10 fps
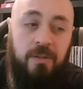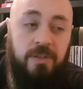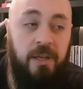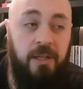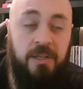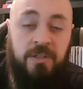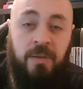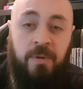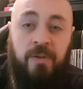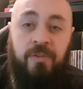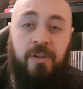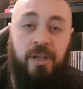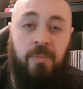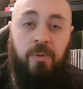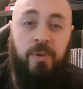technically it's her birthday in a
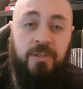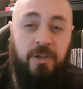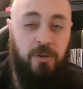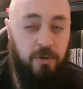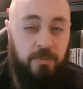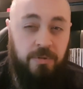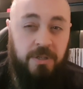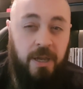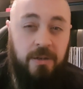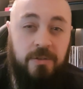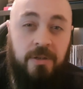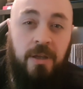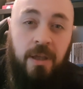couple of weeks and I could pretend